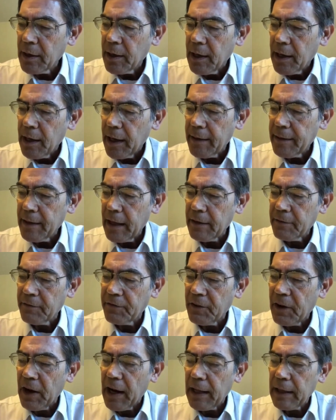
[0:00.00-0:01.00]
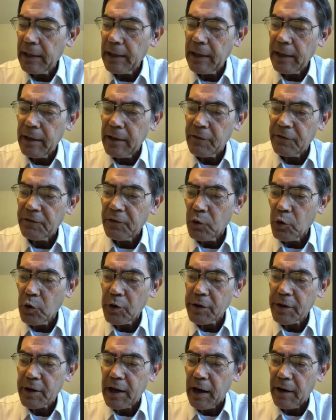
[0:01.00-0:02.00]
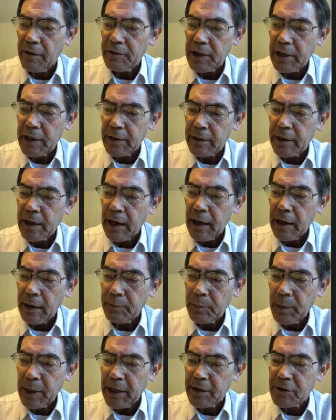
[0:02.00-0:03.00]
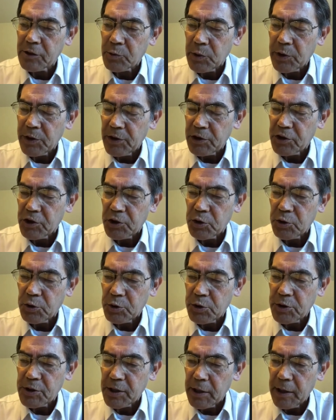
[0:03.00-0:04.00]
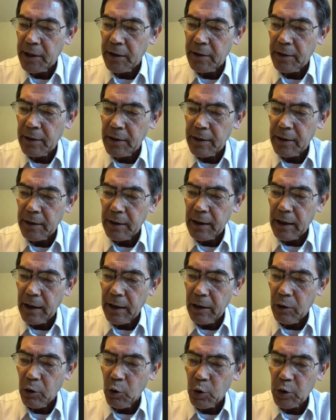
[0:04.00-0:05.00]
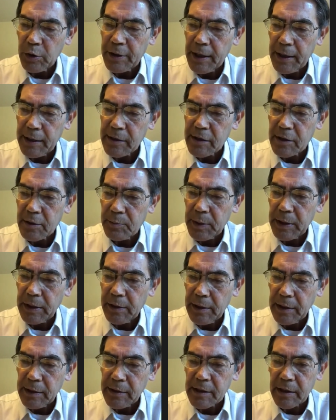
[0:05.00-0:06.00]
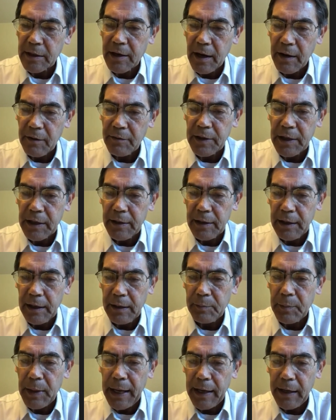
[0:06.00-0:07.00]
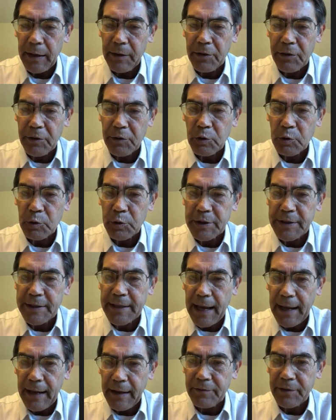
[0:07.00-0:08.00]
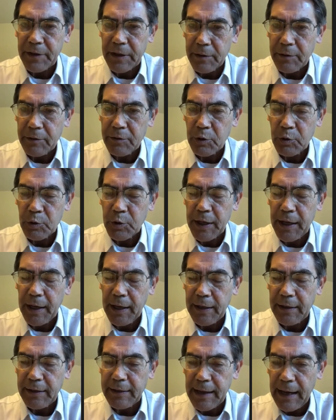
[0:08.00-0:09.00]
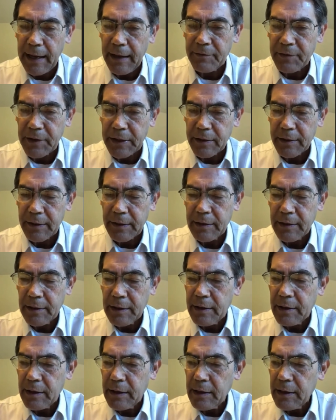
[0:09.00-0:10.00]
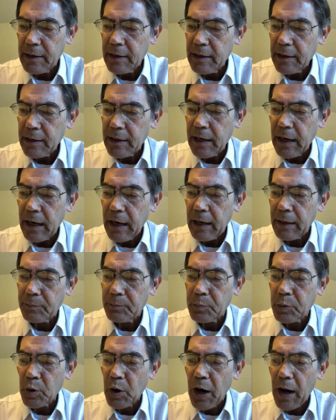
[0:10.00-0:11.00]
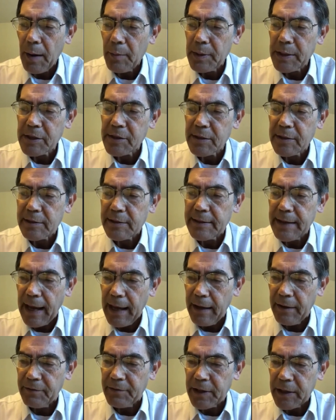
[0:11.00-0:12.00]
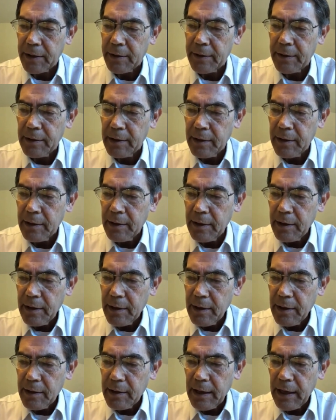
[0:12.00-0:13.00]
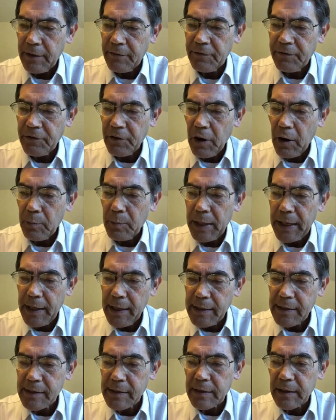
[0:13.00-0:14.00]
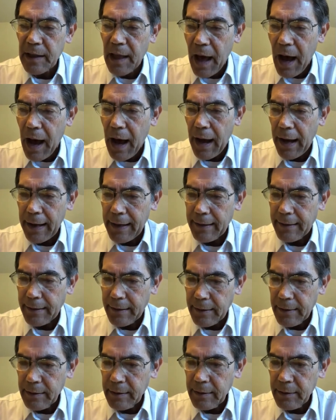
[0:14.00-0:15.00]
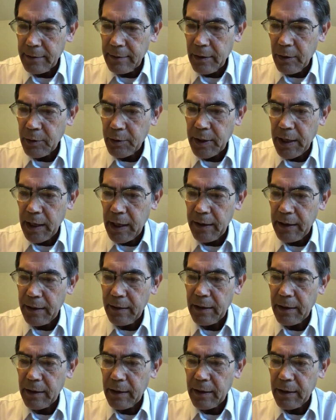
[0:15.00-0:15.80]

And then finally, the fourth covenant God makes with the Jews in the Old Testament is the covenant he made through David, through King David. God promised David that from his line, okay,